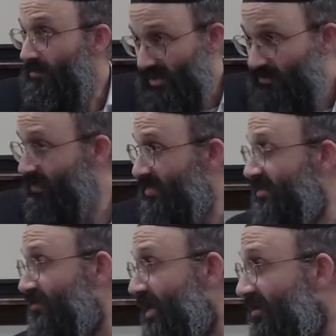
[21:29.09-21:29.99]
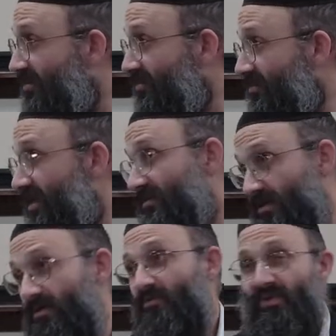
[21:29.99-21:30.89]
Hashem's going to send a malach to do that?
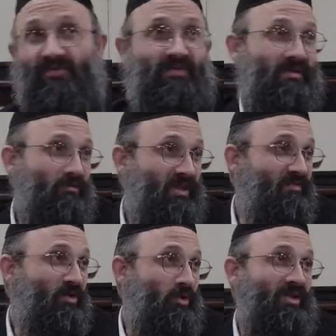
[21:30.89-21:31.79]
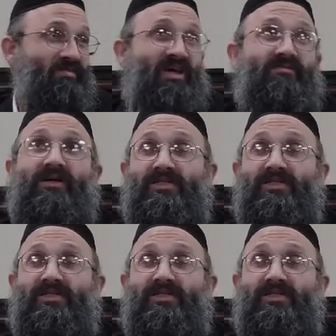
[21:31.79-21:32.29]
No, we live in a world of teva.